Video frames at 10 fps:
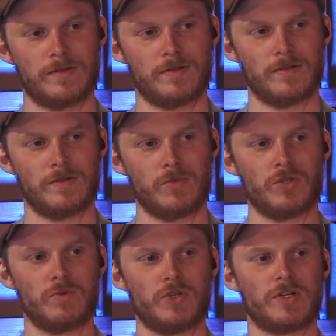
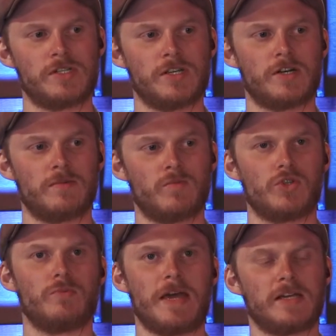
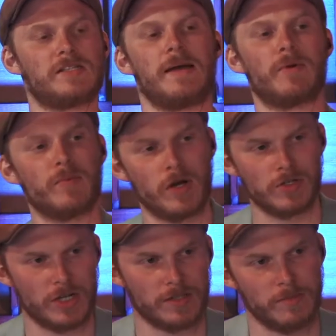would you make a separate
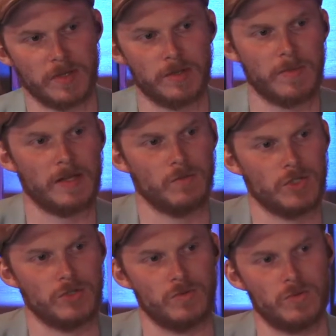project?
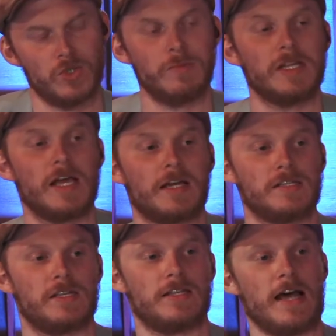Would you mean like
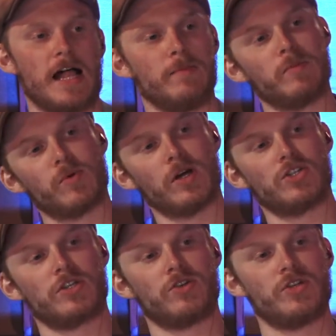as in album
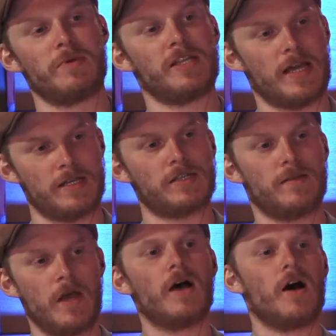project?
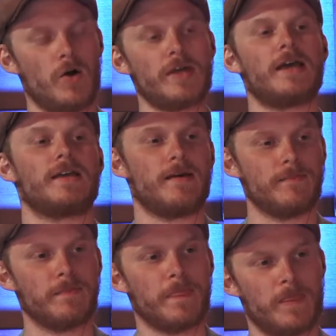
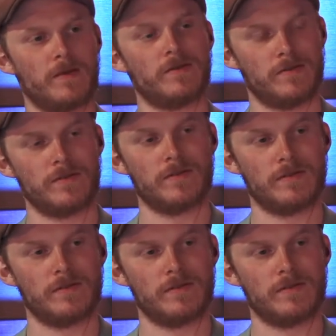Maybe an album or